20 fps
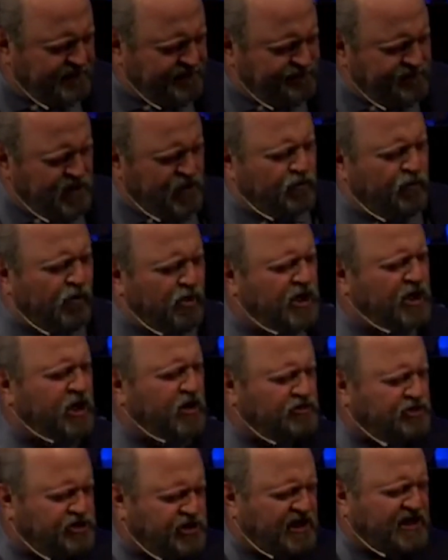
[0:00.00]
You want to know
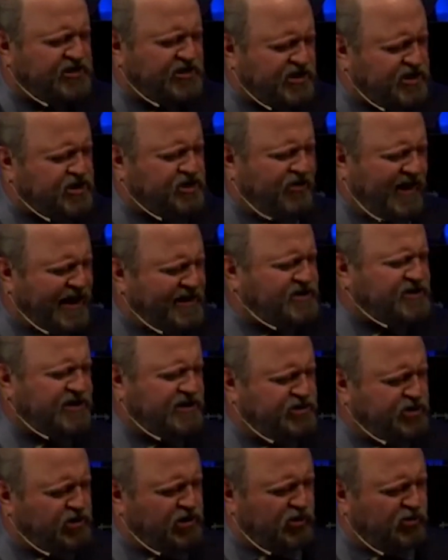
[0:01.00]
Jesus Christ
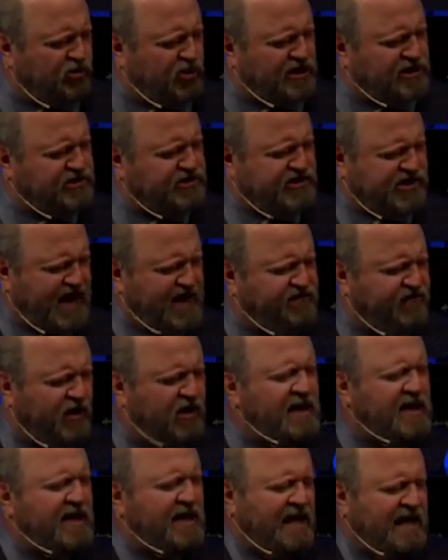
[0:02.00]
as your Lord and Savior.
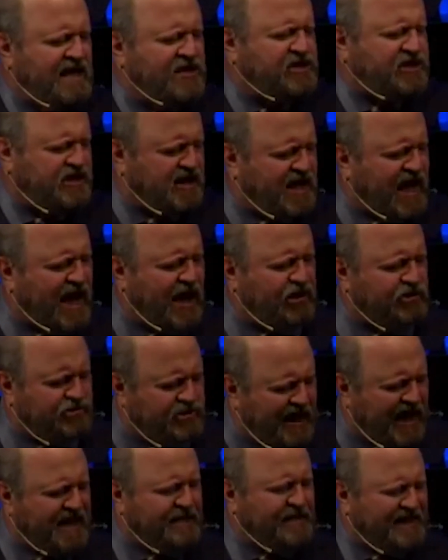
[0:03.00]
He's the God who
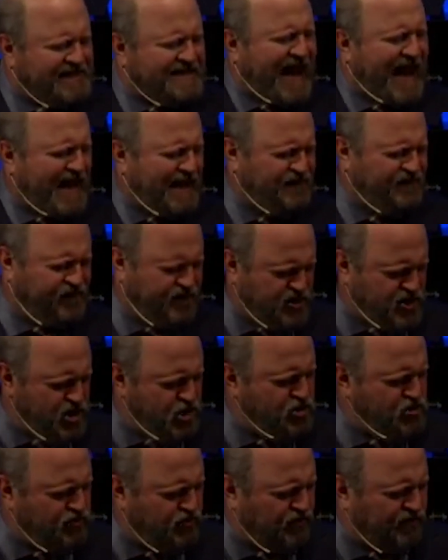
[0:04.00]
came and died for
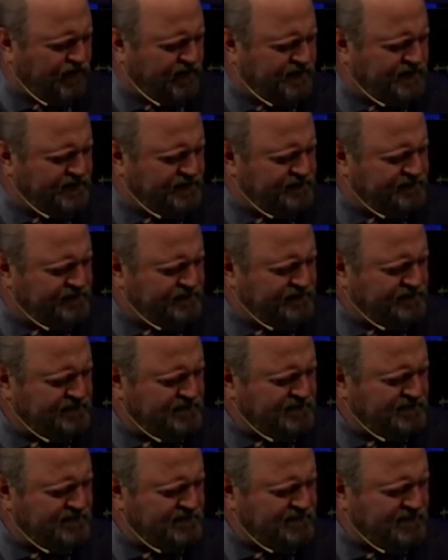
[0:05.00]
you.
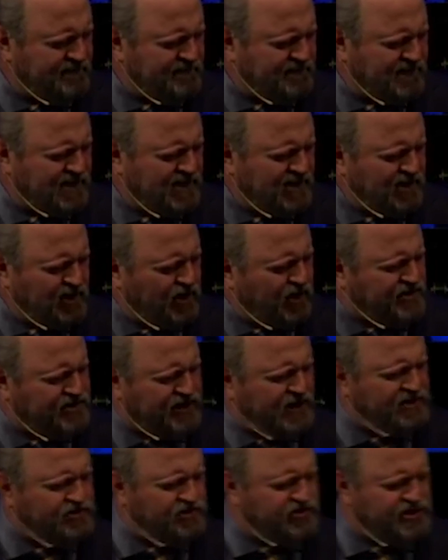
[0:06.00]
You know, it's
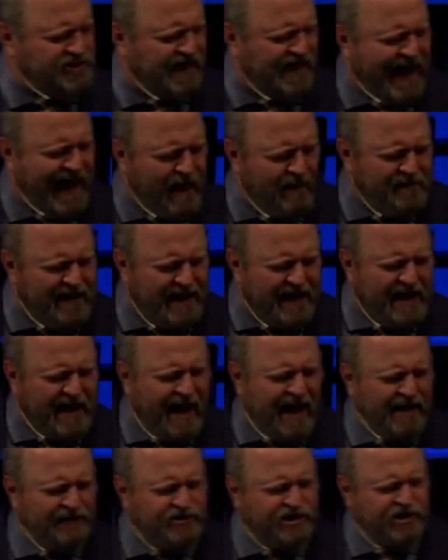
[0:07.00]
interesting how many
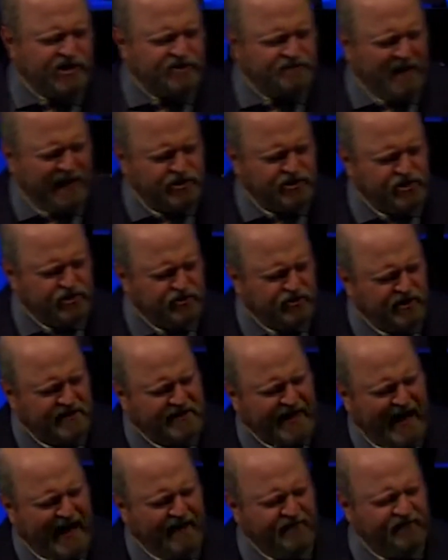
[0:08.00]
gods expect you to
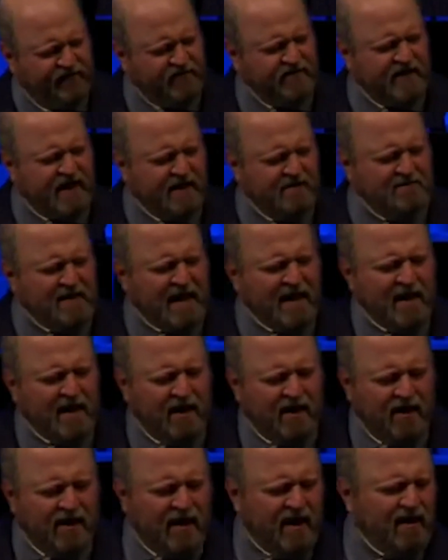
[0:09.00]
die for them.
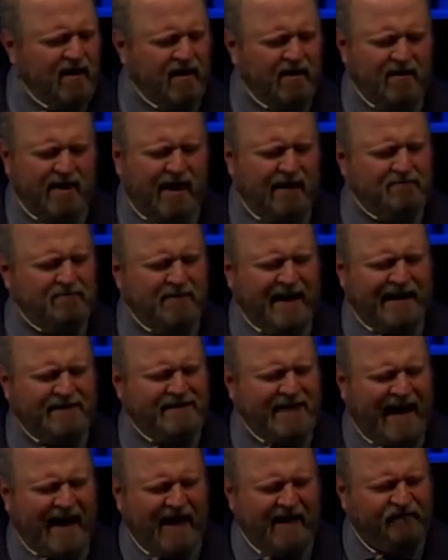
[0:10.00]
My
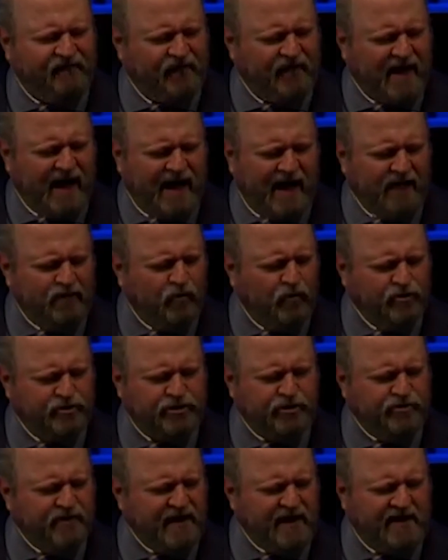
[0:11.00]
dying for God won't
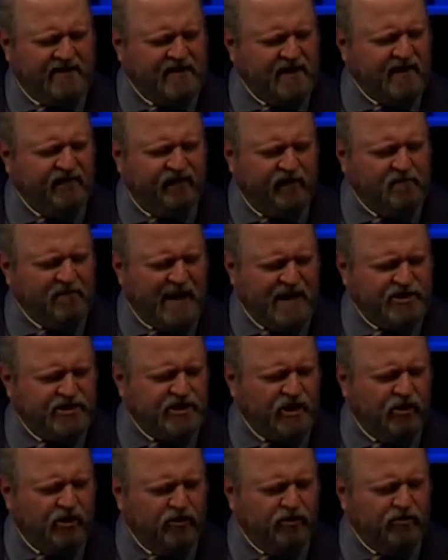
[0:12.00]
do anything for my
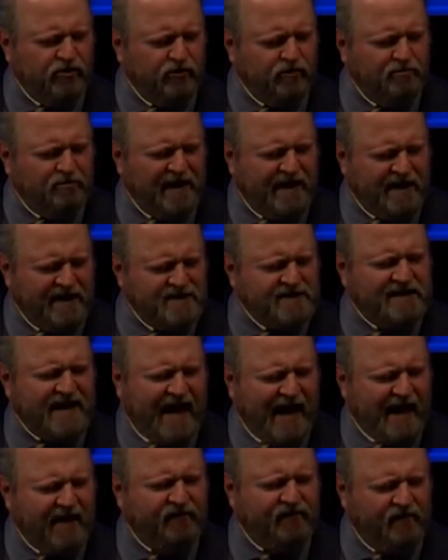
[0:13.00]
soul, but His
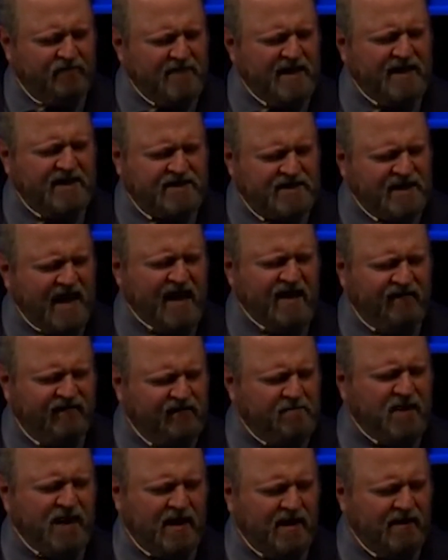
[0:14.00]
dying for me
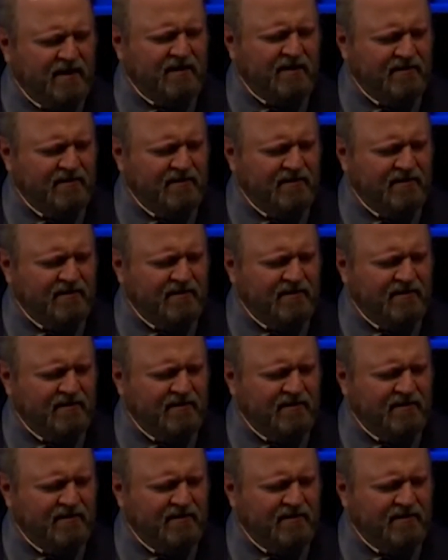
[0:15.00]
saved me.